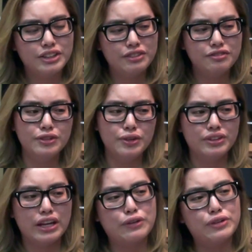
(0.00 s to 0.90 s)
should have
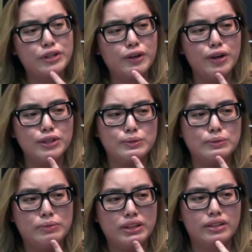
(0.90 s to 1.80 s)
known that Greek gods
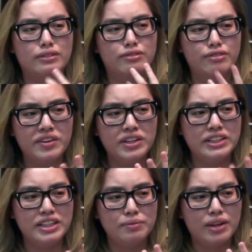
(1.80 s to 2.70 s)
would mean very
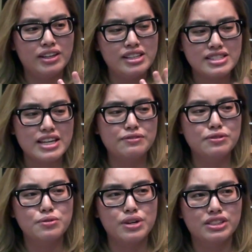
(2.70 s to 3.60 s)
deep and
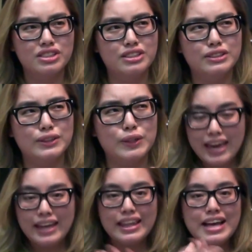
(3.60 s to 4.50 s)
insightful questions.
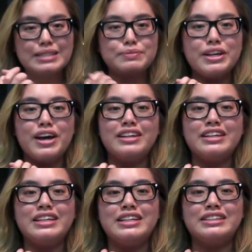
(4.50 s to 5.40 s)
And last but not
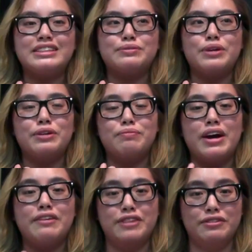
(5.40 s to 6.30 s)
least, one of
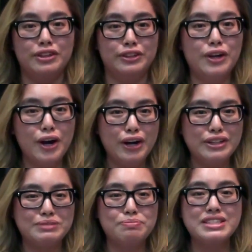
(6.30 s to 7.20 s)
my favorite
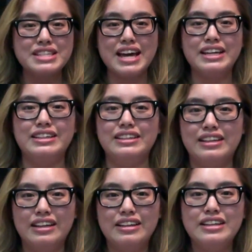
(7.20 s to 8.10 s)
gods, Poseidon,
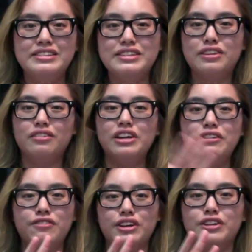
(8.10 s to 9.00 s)
lists
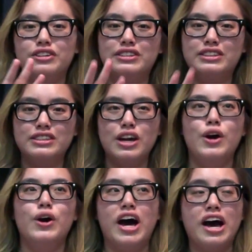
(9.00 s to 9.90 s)
3 fears.
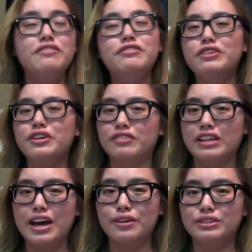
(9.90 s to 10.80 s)
I have a fear of
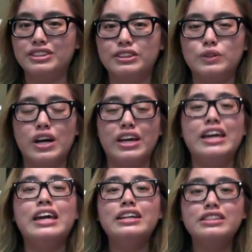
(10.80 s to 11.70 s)
clowns, so I
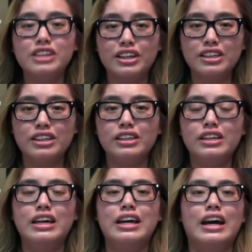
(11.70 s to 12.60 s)
hated Chucky.
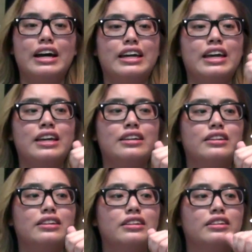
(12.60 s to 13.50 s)
I hate
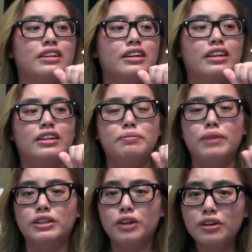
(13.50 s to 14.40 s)
the
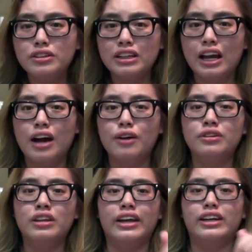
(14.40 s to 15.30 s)
McDonald clown.